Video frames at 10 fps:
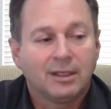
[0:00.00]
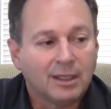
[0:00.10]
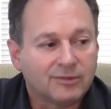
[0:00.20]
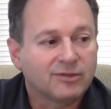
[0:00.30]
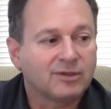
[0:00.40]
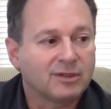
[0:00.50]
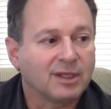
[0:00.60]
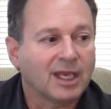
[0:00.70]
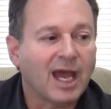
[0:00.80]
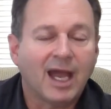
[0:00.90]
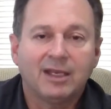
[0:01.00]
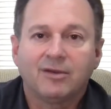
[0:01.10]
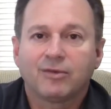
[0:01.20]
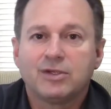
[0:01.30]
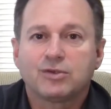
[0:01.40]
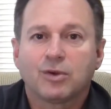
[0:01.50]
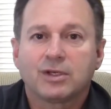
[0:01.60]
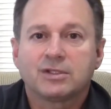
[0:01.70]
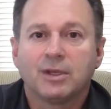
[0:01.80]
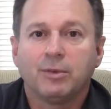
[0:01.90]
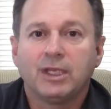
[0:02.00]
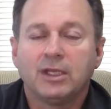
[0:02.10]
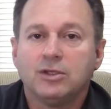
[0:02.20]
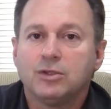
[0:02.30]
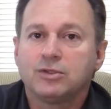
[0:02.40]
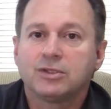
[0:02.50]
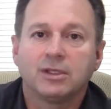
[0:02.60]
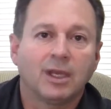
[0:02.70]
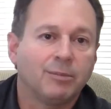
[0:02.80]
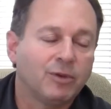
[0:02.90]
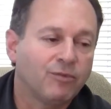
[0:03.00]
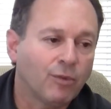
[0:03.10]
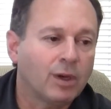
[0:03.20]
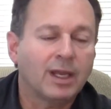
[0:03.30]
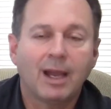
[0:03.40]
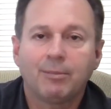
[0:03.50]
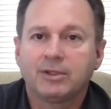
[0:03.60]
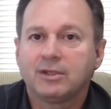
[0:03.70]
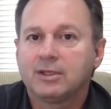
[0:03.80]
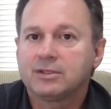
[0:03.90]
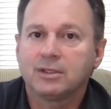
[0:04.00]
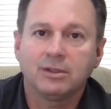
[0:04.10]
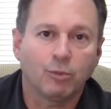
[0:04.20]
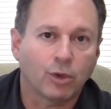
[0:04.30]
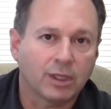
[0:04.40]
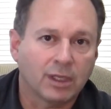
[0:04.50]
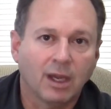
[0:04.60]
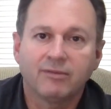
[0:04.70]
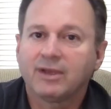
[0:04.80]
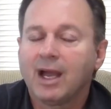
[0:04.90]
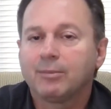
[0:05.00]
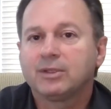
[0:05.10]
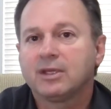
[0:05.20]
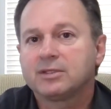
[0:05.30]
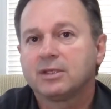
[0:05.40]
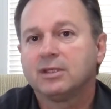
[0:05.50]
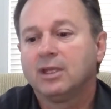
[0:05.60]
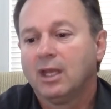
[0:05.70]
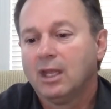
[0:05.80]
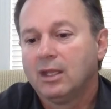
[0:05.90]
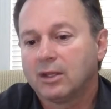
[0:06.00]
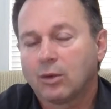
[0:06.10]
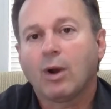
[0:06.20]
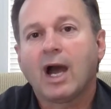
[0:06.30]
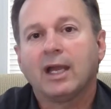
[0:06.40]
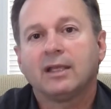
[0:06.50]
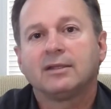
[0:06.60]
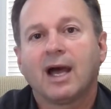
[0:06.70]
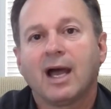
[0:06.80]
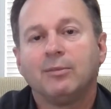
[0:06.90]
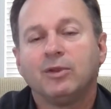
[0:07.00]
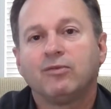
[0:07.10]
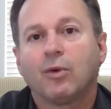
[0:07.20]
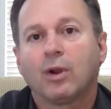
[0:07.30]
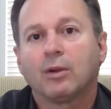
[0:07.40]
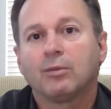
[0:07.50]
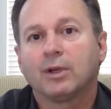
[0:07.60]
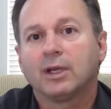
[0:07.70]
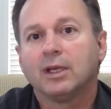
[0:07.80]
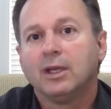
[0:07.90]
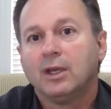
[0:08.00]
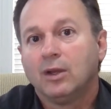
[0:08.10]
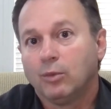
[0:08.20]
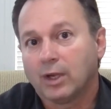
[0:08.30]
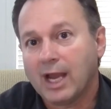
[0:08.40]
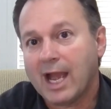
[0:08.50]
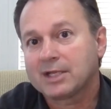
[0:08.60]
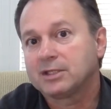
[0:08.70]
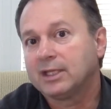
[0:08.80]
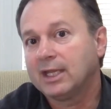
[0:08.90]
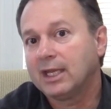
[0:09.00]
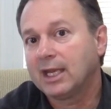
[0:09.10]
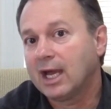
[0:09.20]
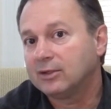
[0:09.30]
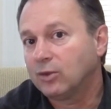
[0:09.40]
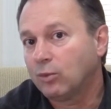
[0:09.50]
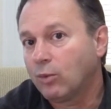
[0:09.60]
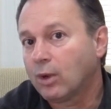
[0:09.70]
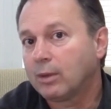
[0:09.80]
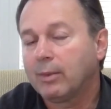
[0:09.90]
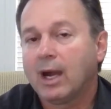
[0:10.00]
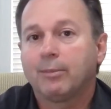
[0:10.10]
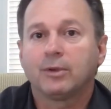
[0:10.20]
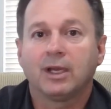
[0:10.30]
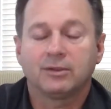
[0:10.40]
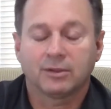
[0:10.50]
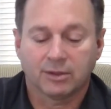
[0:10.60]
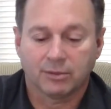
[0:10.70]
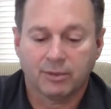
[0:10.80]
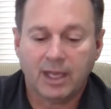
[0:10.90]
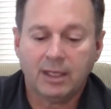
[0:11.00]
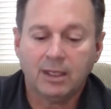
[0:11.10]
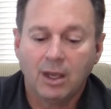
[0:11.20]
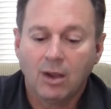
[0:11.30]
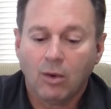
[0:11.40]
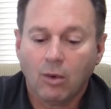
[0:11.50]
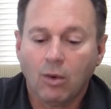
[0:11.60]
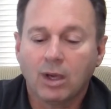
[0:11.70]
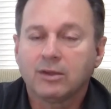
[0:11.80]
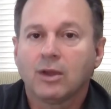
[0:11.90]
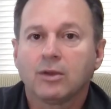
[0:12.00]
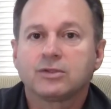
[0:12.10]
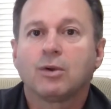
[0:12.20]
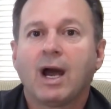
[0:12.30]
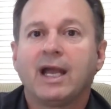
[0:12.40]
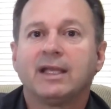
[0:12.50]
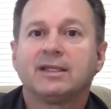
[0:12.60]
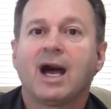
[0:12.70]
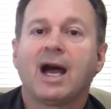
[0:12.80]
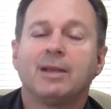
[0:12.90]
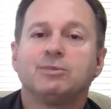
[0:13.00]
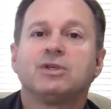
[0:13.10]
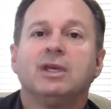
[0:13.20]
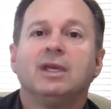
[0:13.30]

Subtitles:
It's the kind of resource that we can use the night before competition, the morning of competition, the quiet time before we're actually getting on to warm up or enter the ring, or those quiet times